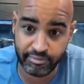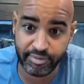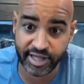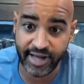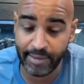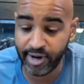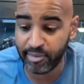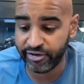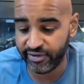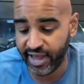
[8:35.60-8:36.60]
big time
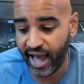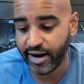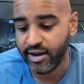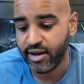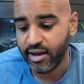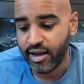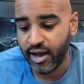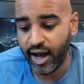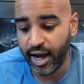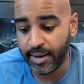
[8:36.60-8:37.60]
numbers in that.
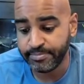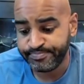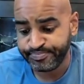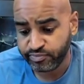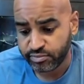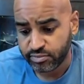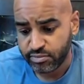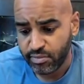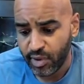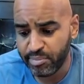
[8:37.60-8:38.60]

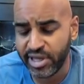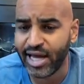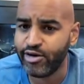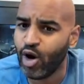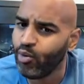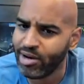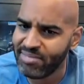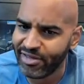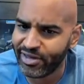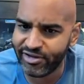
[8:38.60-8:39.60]
But yeah, no one
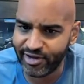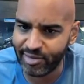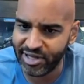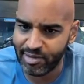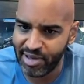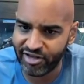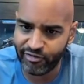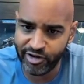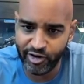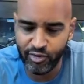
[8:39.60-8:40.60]
method is going to be the best
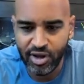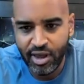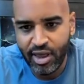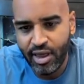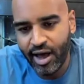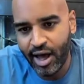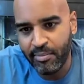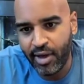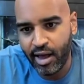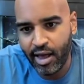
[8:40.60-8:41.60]
for you.
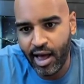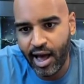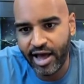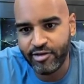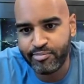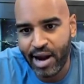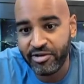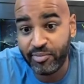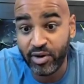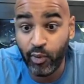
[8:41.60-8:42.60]
I probably
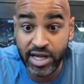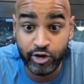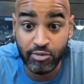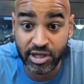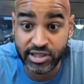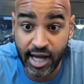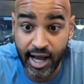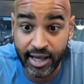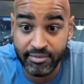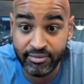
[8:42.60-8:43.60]
spend way too much
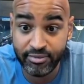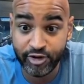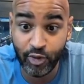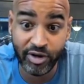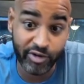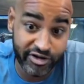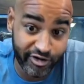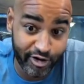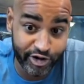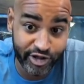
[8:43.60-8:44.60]
time doing
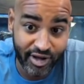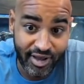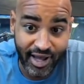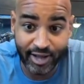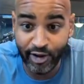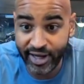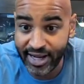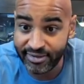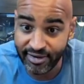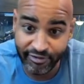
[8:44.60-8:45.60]
research and looking
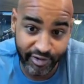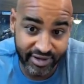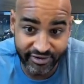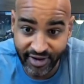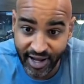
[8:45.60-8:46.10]
at different